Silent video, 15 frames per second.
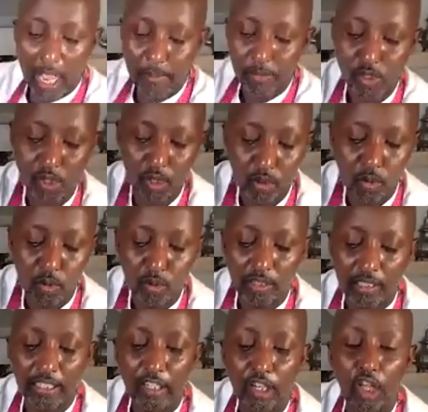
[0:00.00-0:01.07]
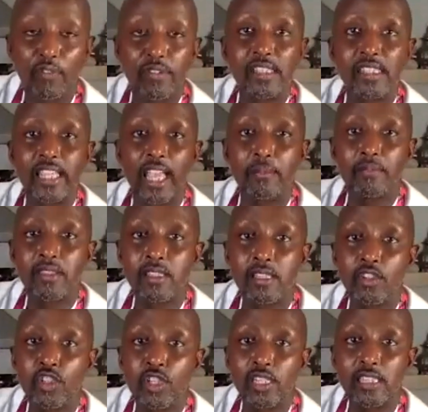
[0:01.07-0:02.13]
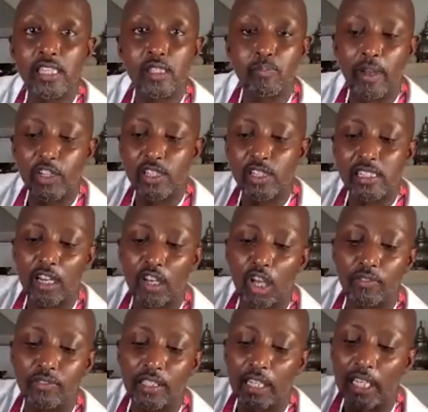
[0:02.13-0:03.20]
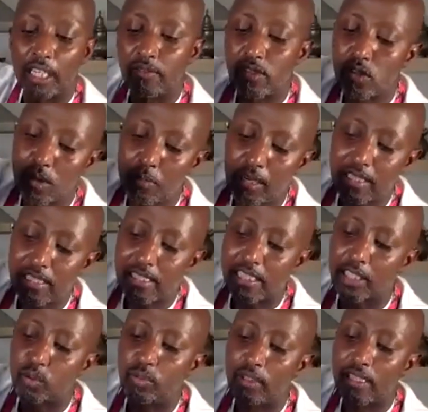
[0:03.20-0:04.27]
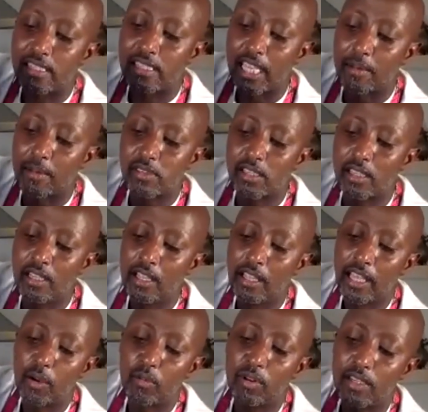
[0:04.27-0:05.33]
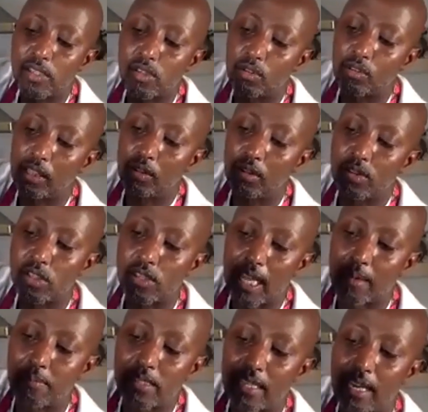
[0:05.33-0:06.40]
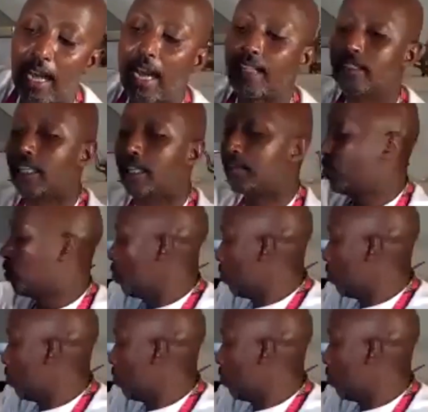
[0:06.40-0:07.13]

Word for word: absolutely love stems just as much as I love the leaves. So I'm gonna start with the stems. I wanna saute those stems and add them